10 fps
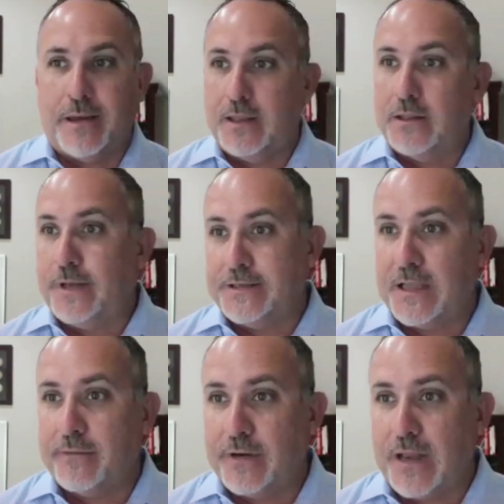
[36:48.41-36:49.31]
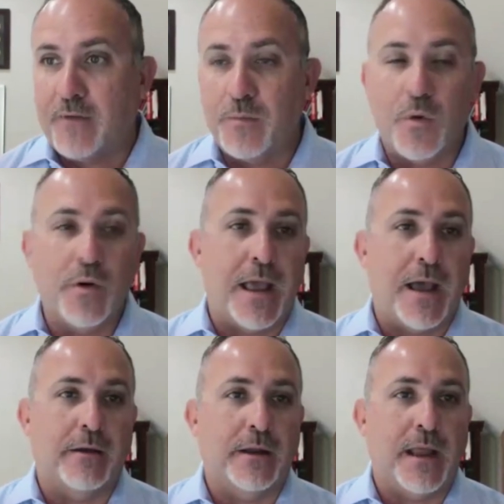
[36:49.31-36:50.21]
killing myself and having a
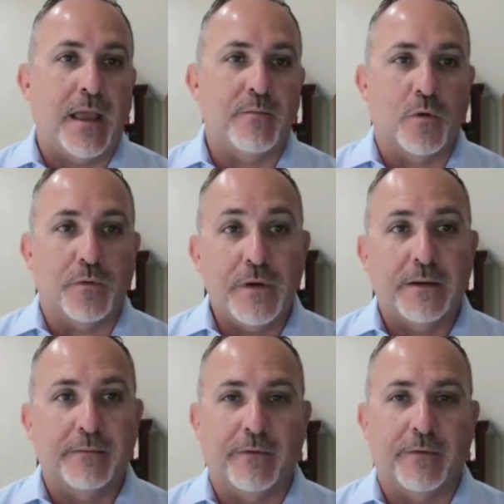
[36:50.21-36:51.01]
burnout and have more freedom